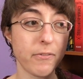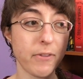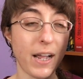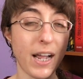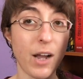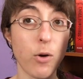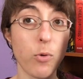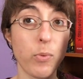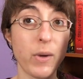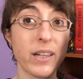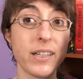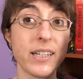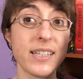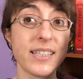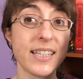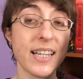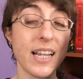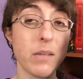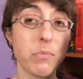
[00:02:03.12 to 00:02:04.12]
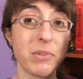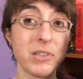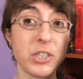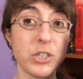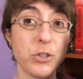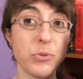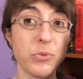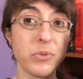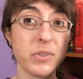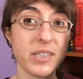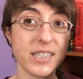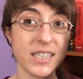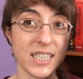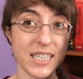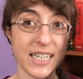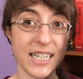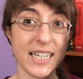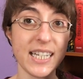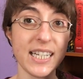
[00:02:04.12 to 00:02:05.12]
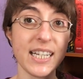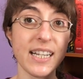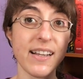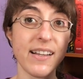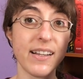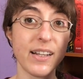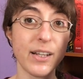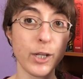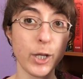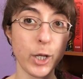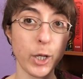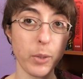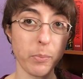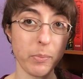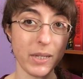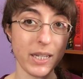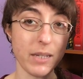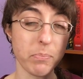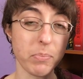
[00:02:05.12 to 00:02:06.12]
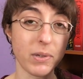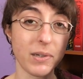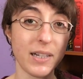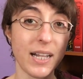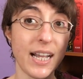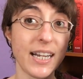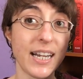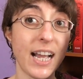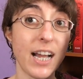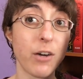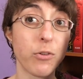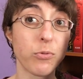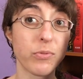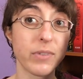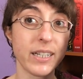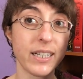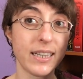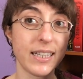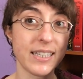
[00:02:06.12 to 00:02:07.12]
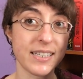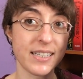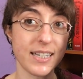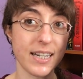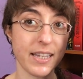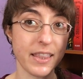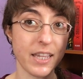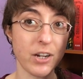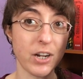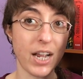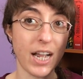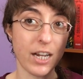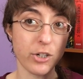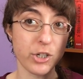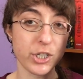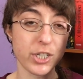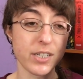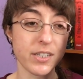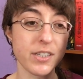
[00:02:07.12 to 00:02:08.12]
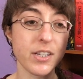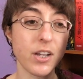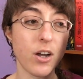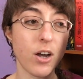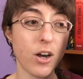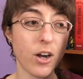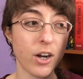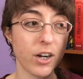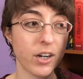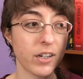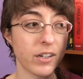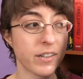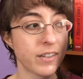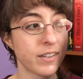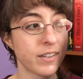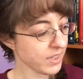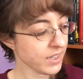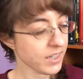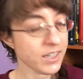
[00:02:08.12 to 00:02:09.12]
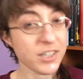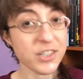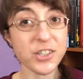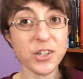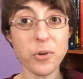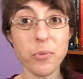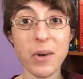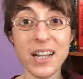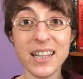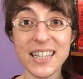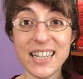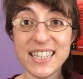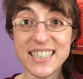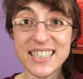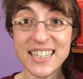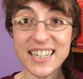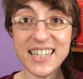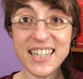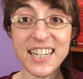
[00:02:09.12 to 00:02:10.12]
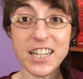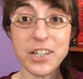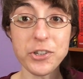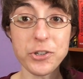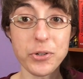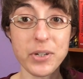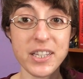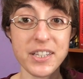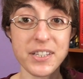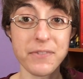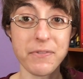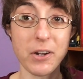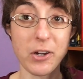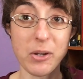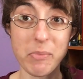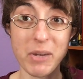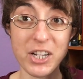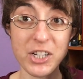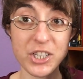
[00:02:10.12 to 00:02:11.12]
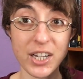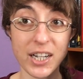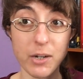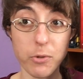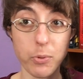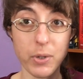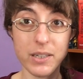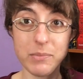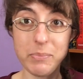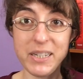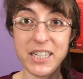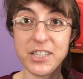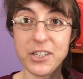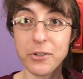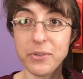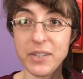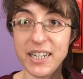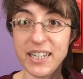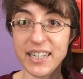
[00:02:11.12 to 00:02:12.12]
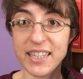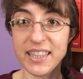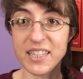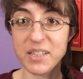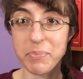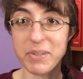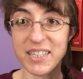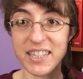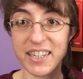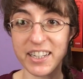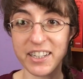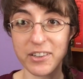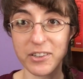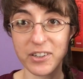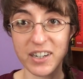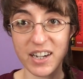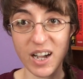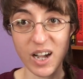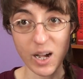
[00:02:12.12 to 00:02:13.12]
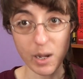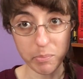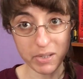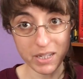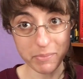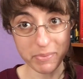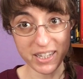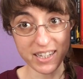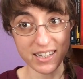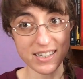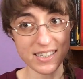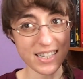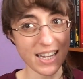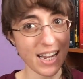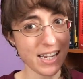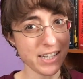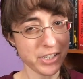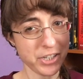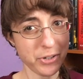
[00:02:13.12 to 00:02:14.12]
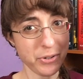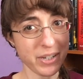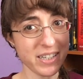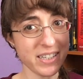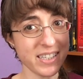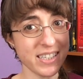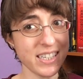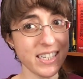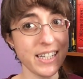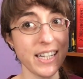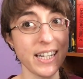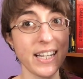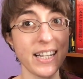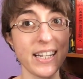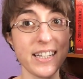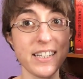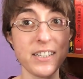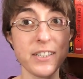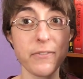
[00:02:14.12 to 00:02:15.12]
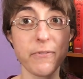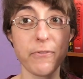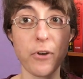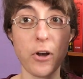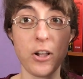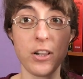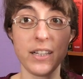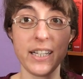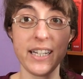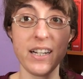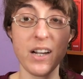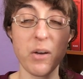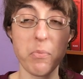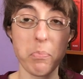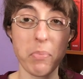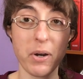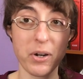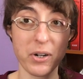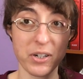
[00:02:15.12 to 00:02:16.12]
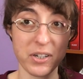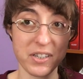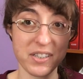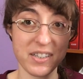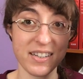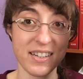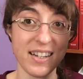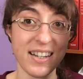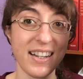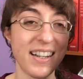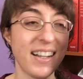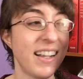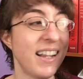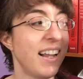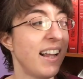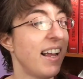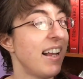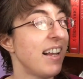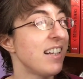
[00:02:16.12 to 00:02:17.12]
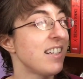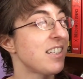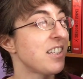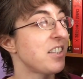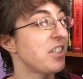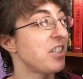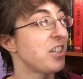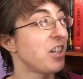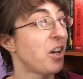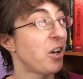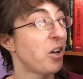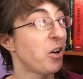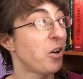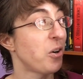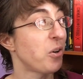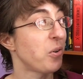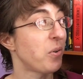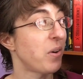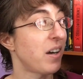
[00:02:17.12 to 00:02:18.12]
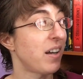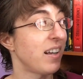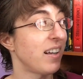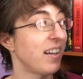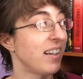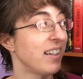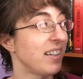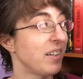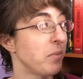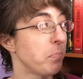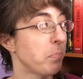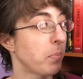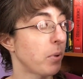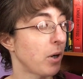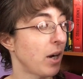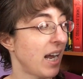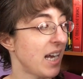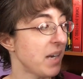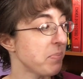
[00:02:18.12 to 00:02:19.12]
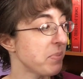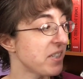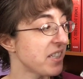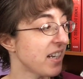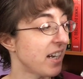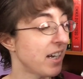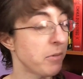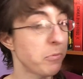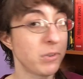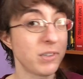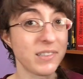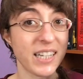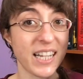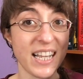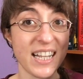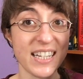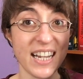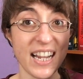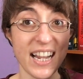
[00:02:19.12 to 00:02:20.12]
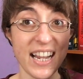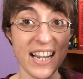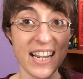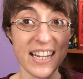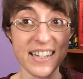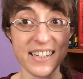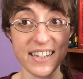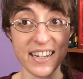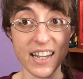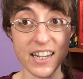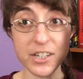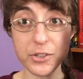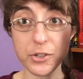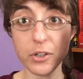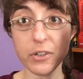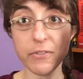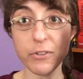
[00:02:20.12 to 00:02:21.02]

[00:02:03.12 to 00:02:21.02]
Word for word: how well it's able to see people and how realistic their actions are. So while I did enjoy this very much, I will be donating this particular copy because as you can see, it is falling apart. So Perhaps I will get a nicer